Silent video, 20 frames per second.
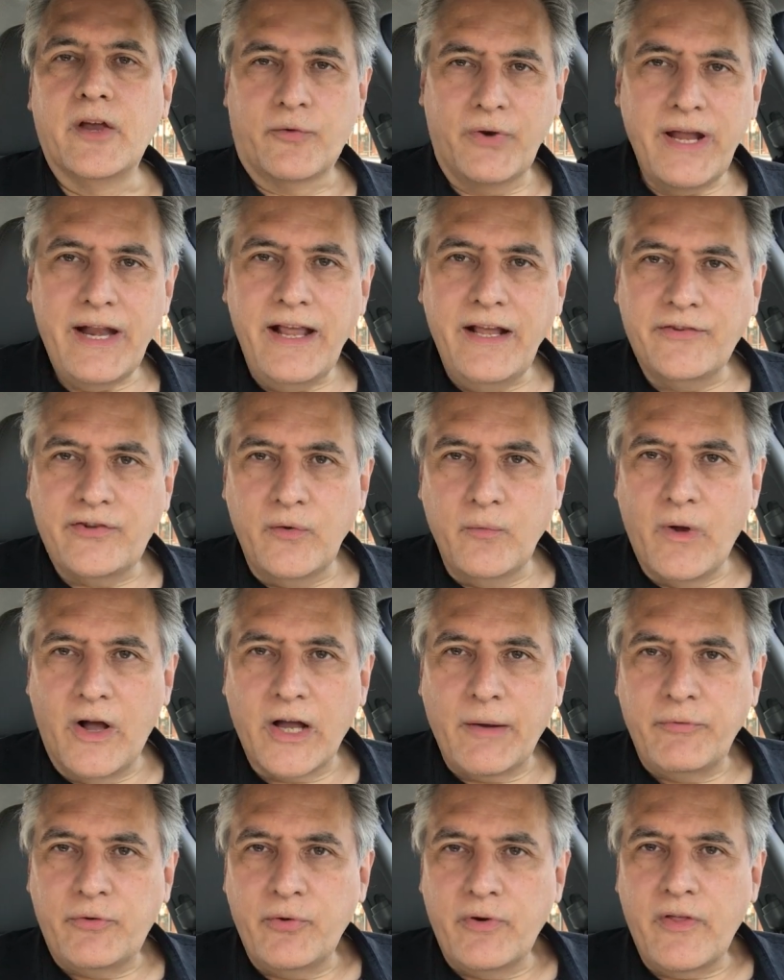Greetings and
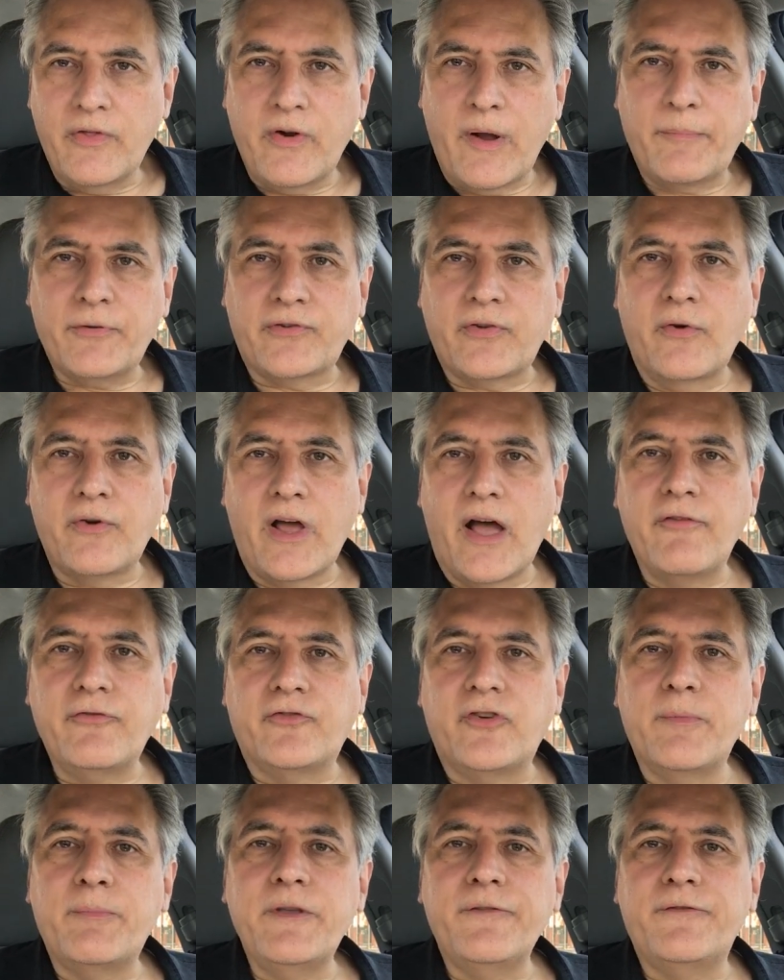welcome to another episode of
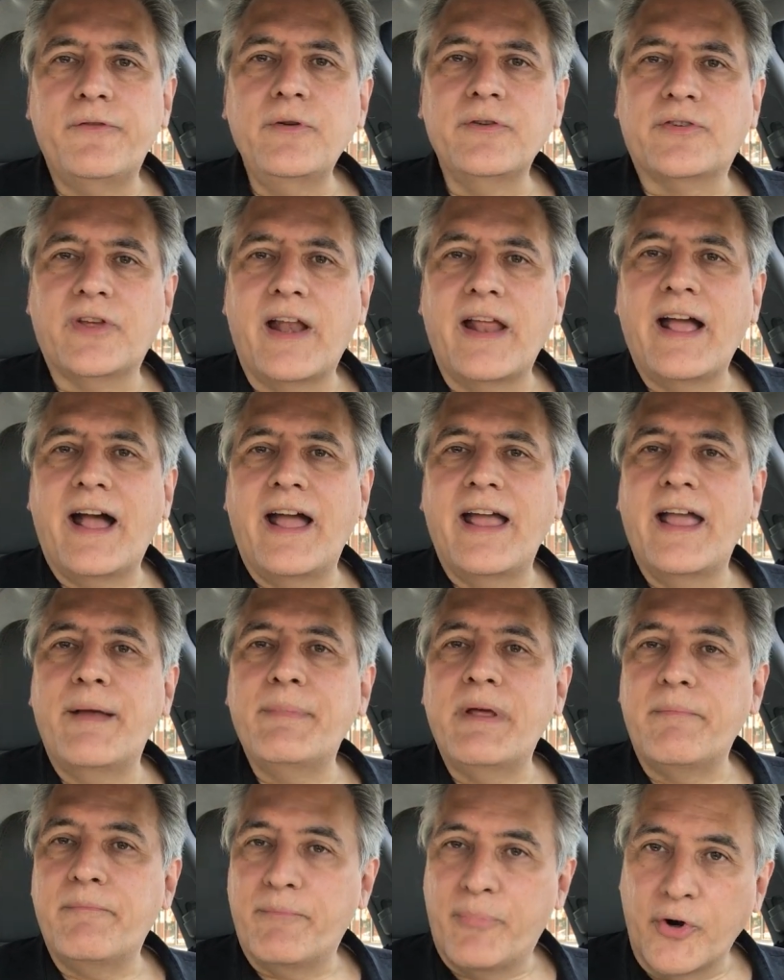Trippy Food. Today I
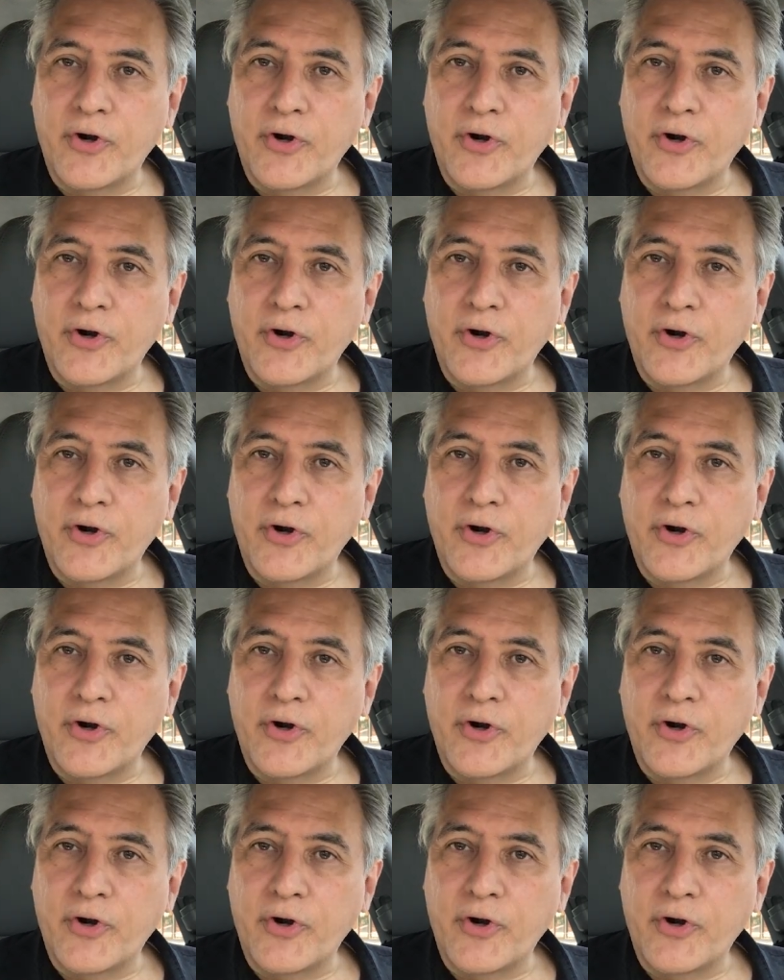am at